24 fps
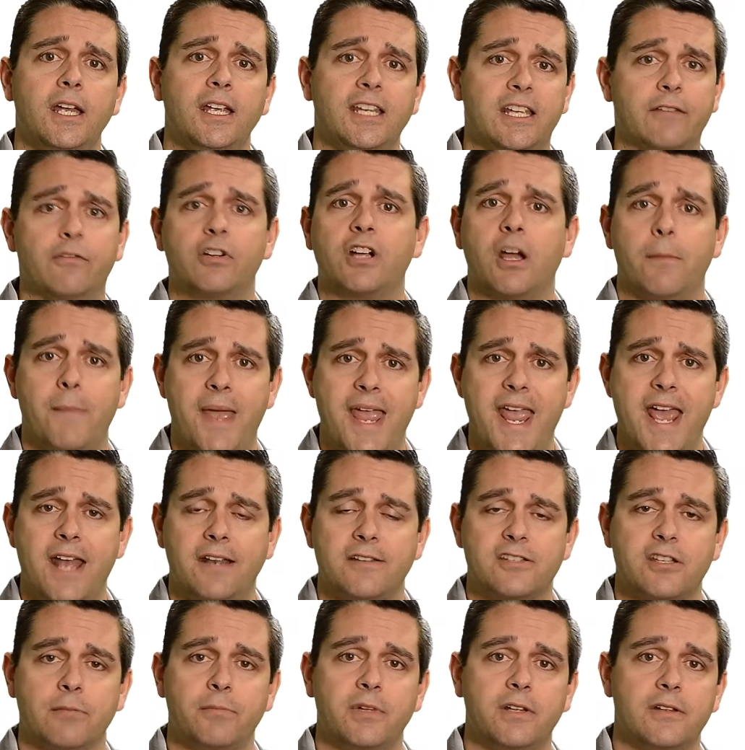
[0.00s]
give a command,
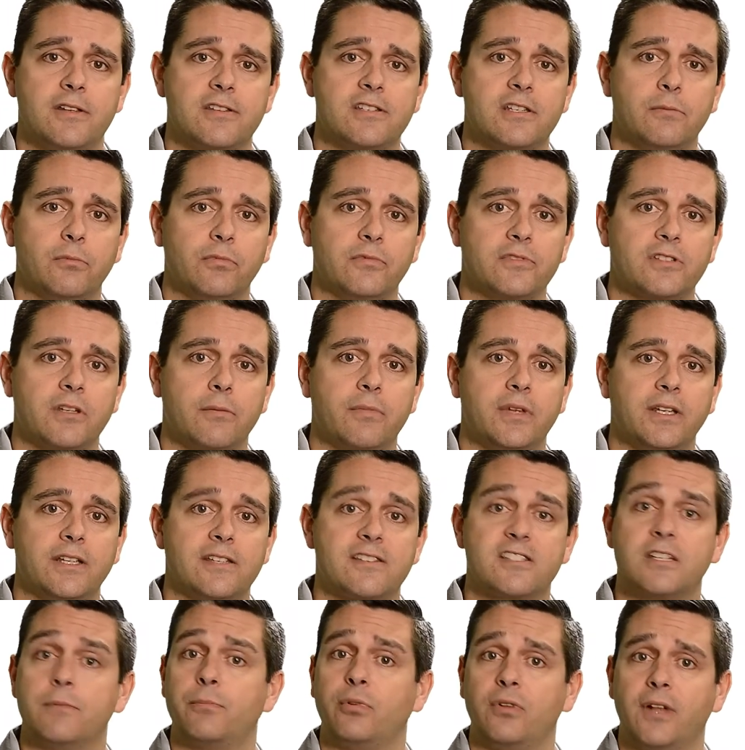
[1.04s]
something as
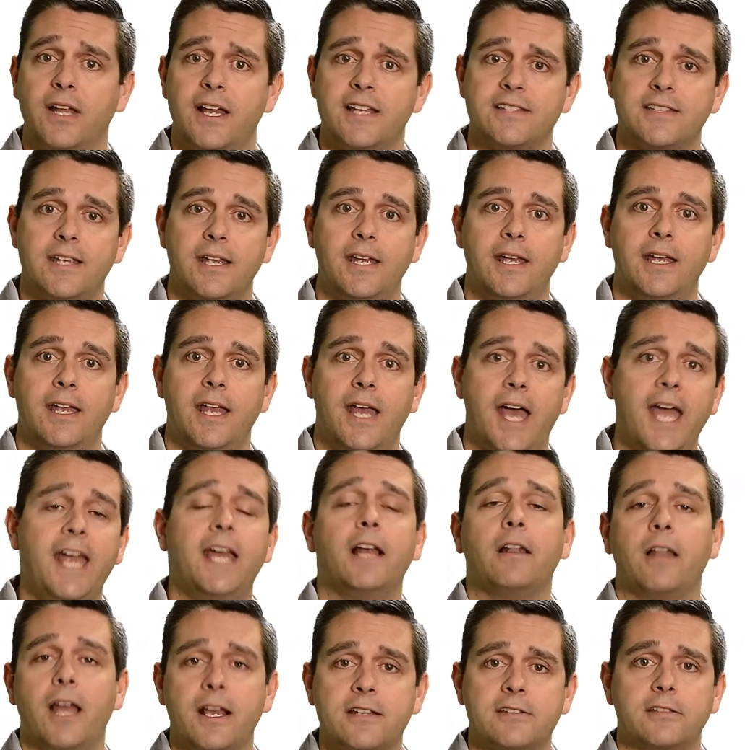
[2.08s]
simple as, "Hey
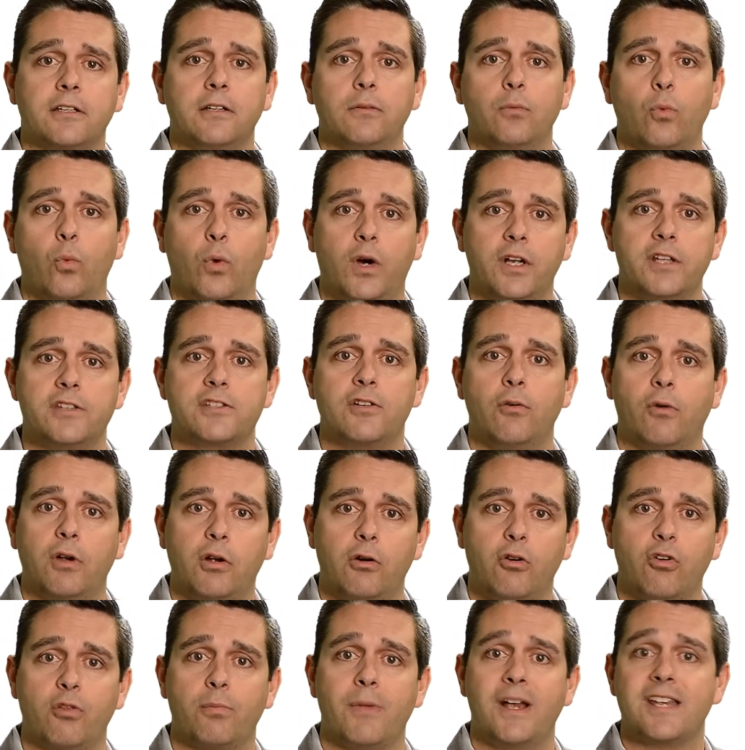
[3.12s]
Alexa, what is going
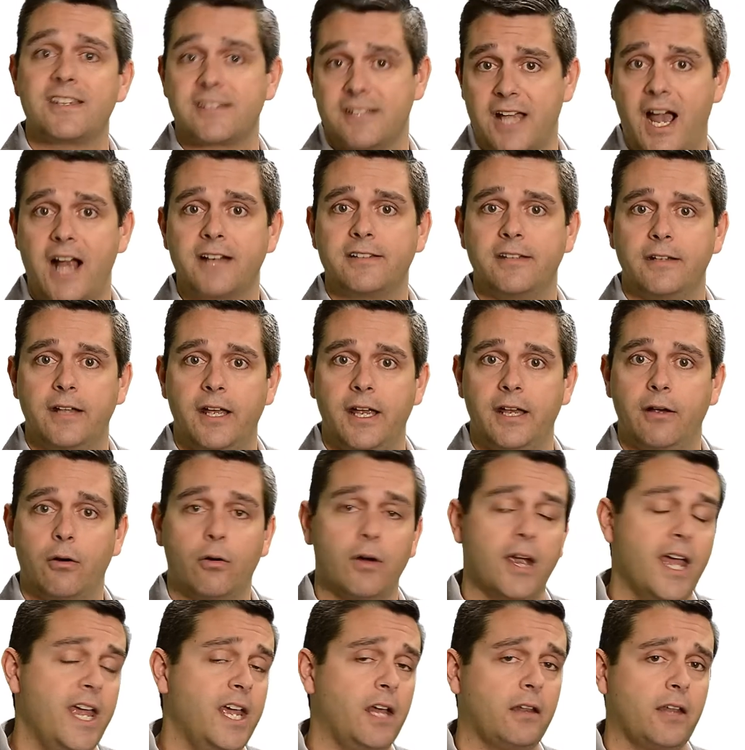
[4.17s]
on with my stock today?" Or,
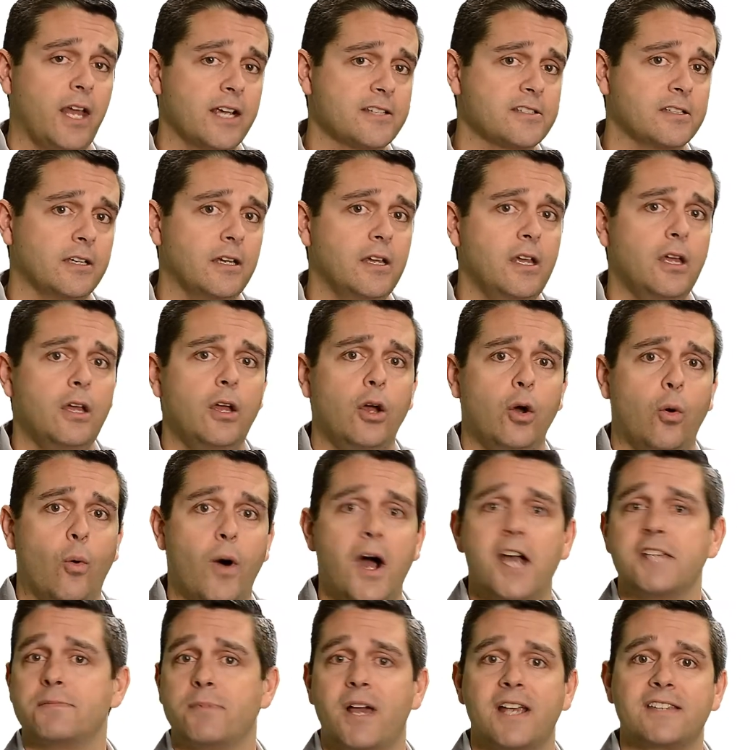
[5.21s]
"Hey Alexa,
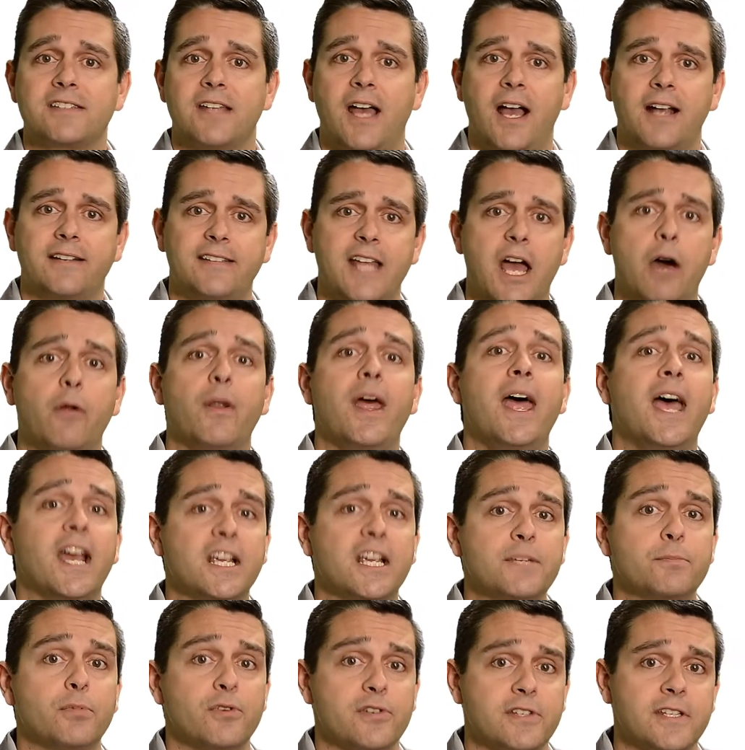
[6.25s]
why is my stock down
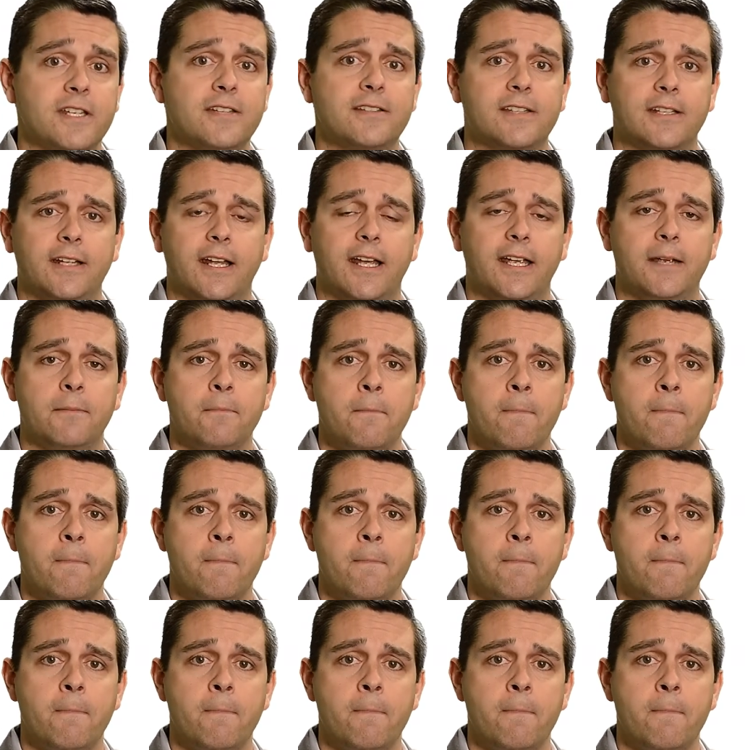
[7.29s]
X% today?"